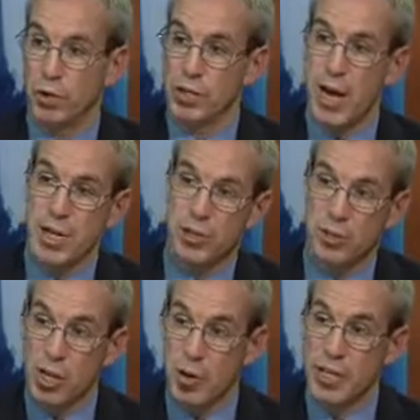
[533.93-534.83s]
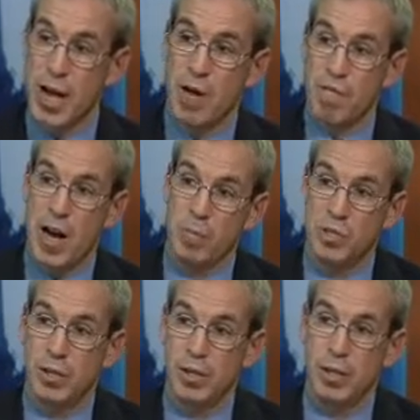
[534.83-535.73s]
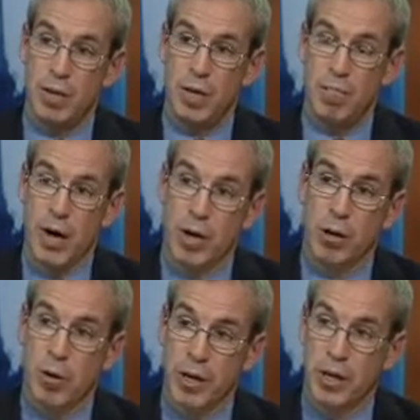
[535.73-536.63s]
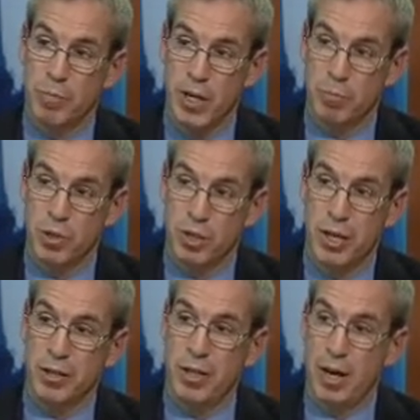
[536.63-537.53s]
your taxes are going down 5% and mine are going up 10%,